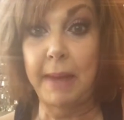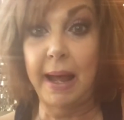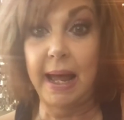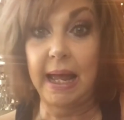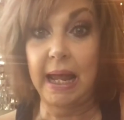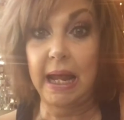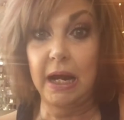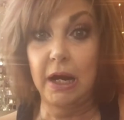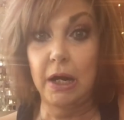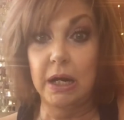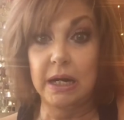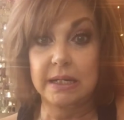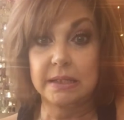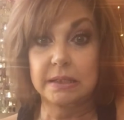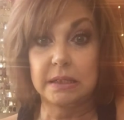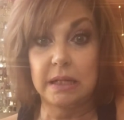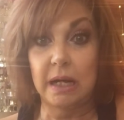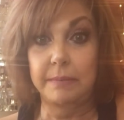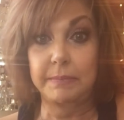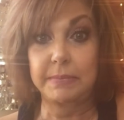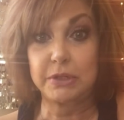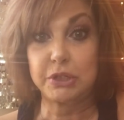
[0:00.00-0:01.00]
my hair has
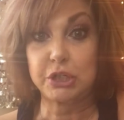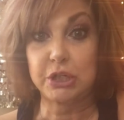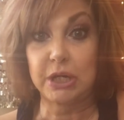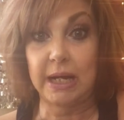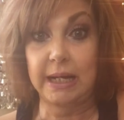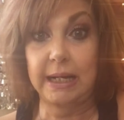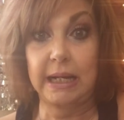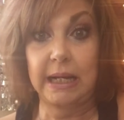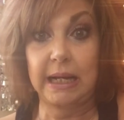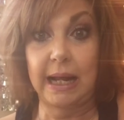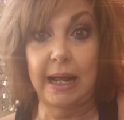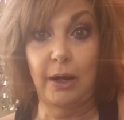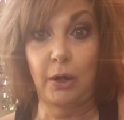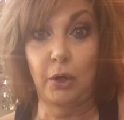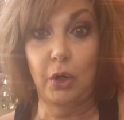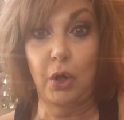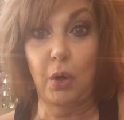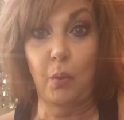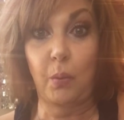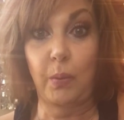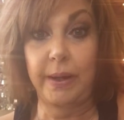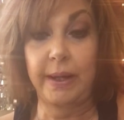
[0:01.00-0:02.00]
not been shiny, and I don't
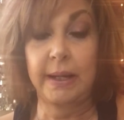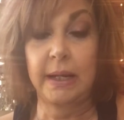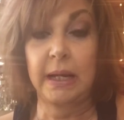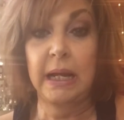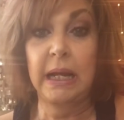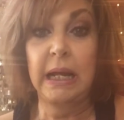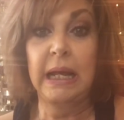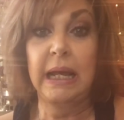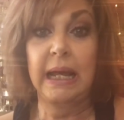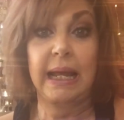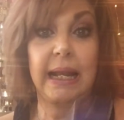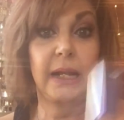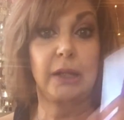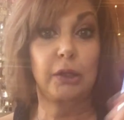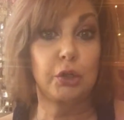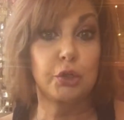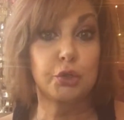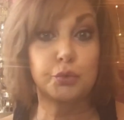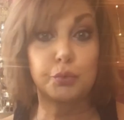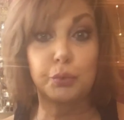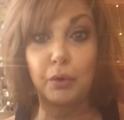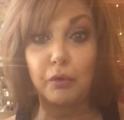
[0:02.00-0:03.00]
know when. And it
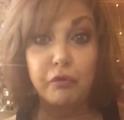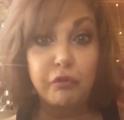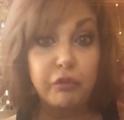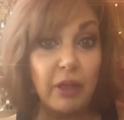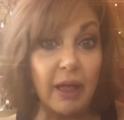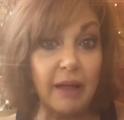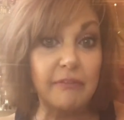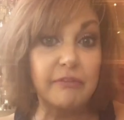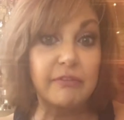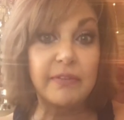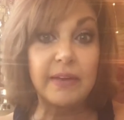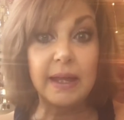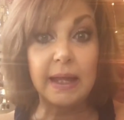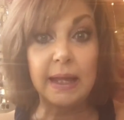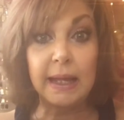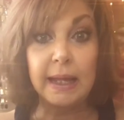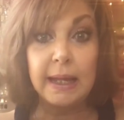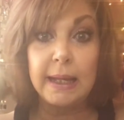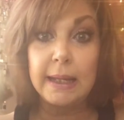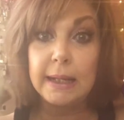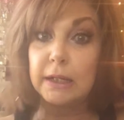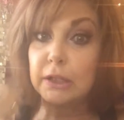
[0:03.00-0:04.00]
looks real
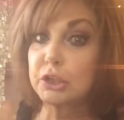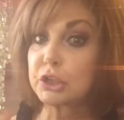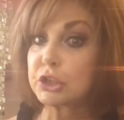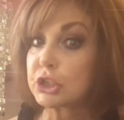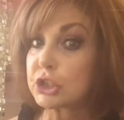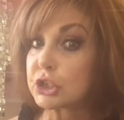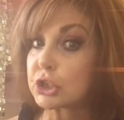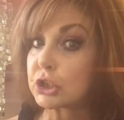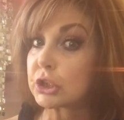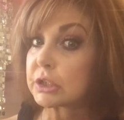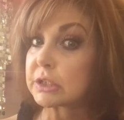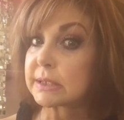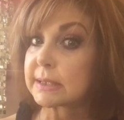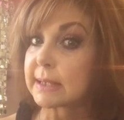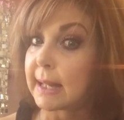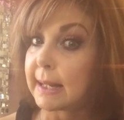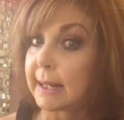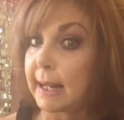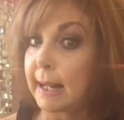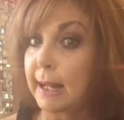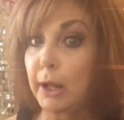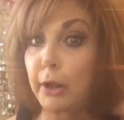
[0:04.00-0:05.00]
fluffy, and it just looks
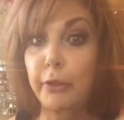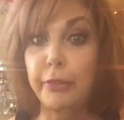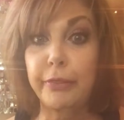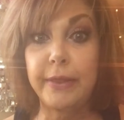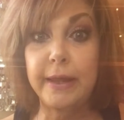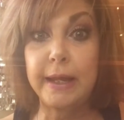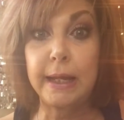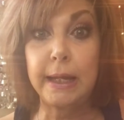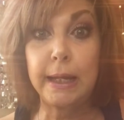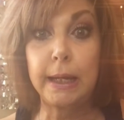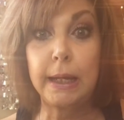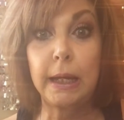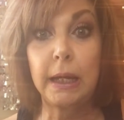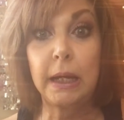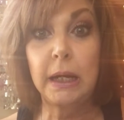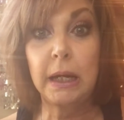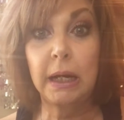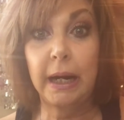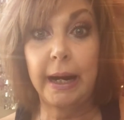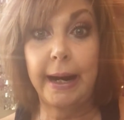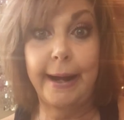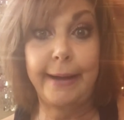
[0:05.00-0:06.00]
kind of healthy.
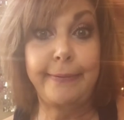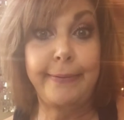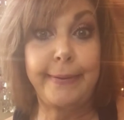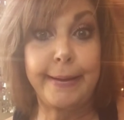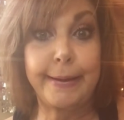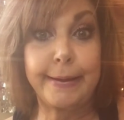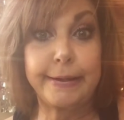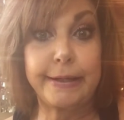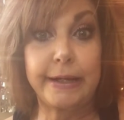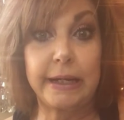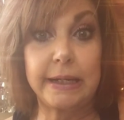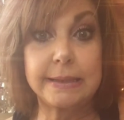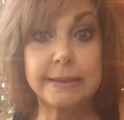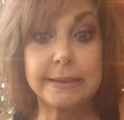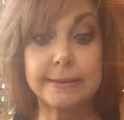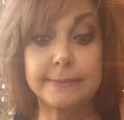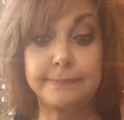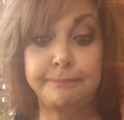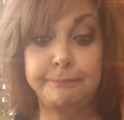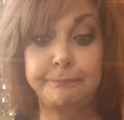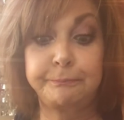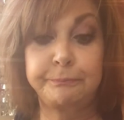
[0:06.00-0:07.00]
I think it
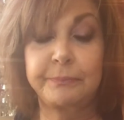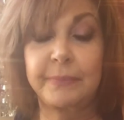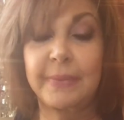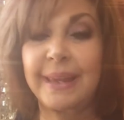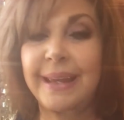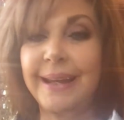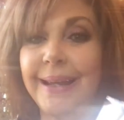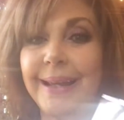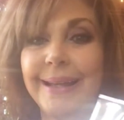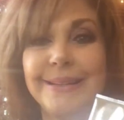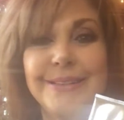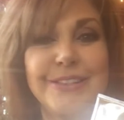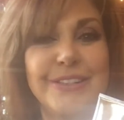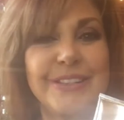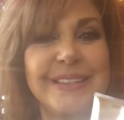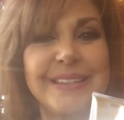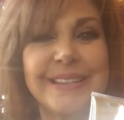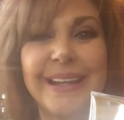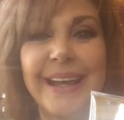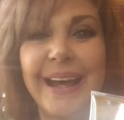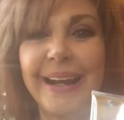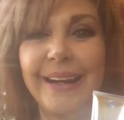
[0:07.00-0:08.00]
does.
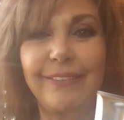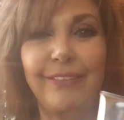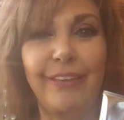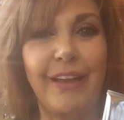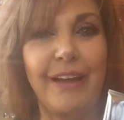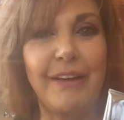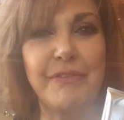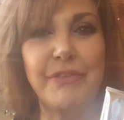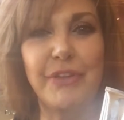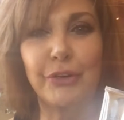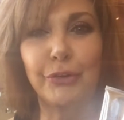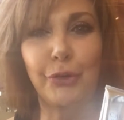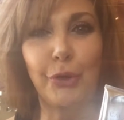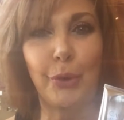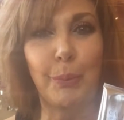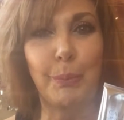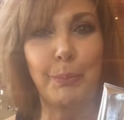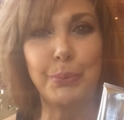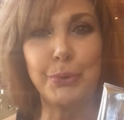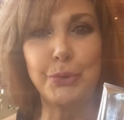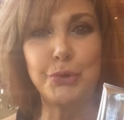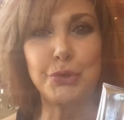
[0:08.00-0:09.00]
Just gotta love their little
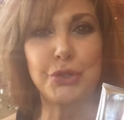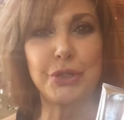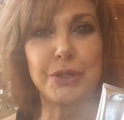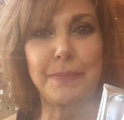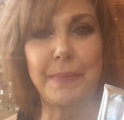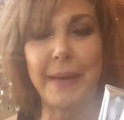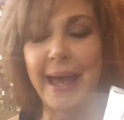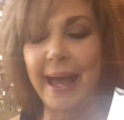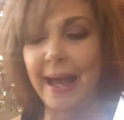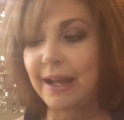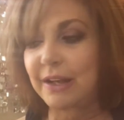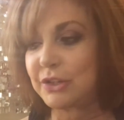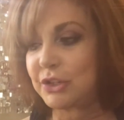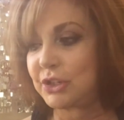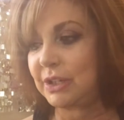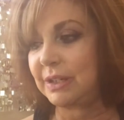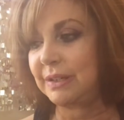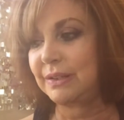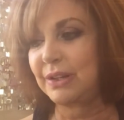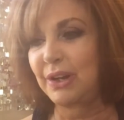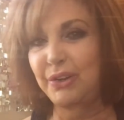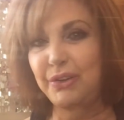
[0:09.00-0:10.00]
bougie
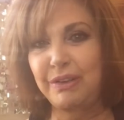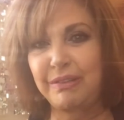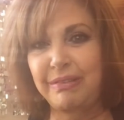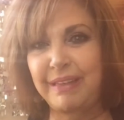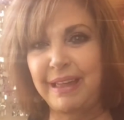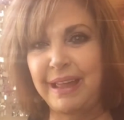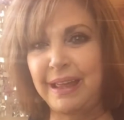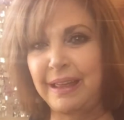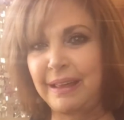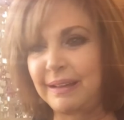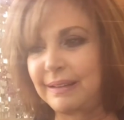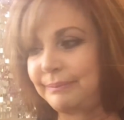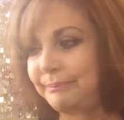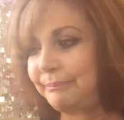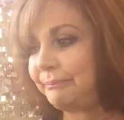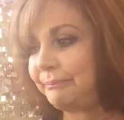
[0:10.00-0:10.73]
packaging, don't you think?